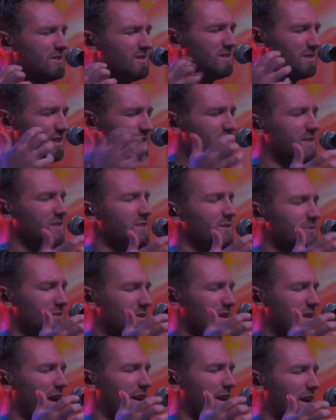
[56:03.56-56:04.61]
our sin to you
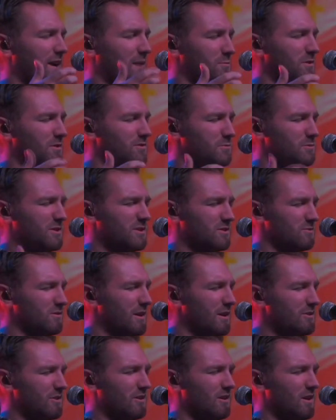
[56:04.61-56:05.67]
today, God. We
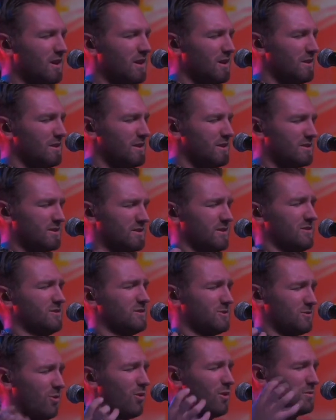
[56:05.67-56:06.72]
surrender this
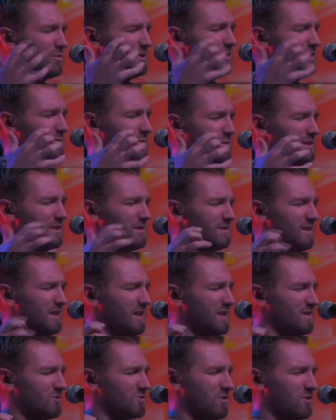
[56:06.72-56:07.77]
storm to you and this
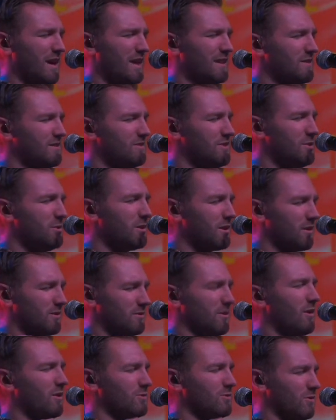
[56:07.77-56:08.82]
trying to do it on
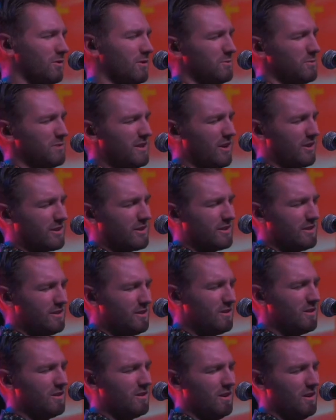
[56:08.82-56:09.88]
our own, Lord. And we are
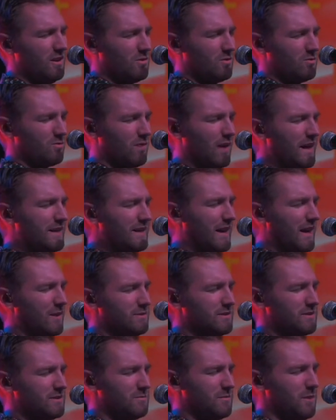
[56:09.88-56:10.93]
here right
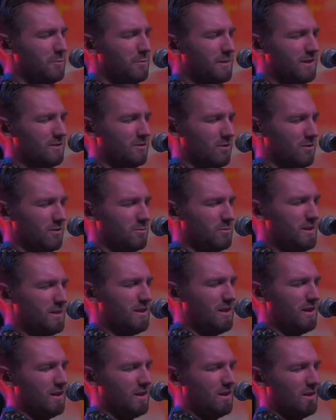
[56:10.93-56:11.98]
now in this moment, Lord.
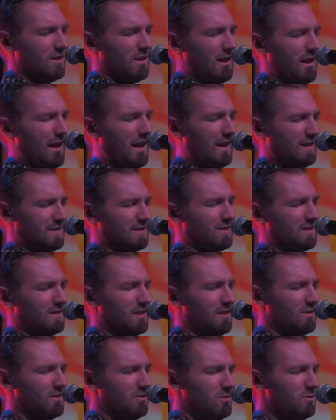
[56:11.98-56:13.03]
We
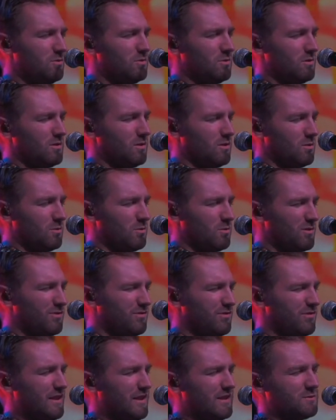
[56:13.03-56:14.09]
ask that you would
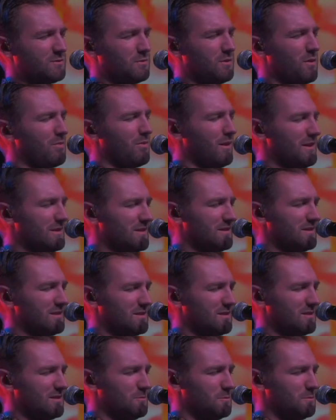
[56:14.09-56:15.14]
fill us with your
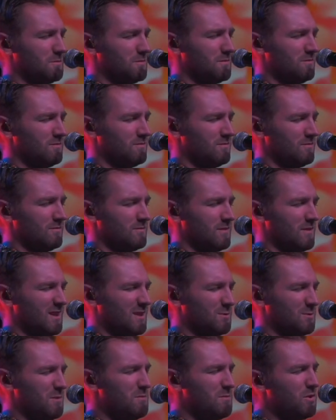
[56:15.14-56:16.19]
presence
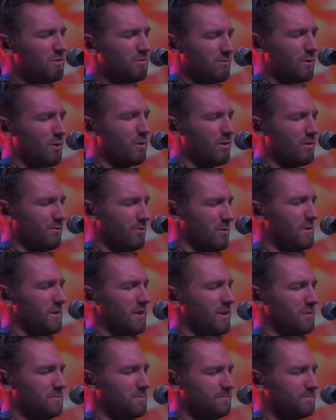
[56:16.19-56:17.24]
as we move forward from
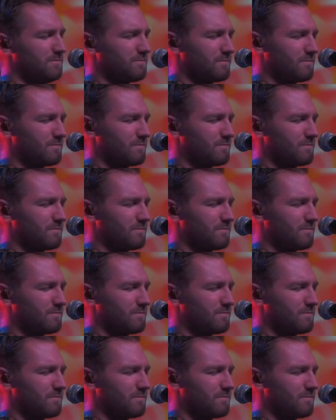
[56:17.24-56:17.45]
here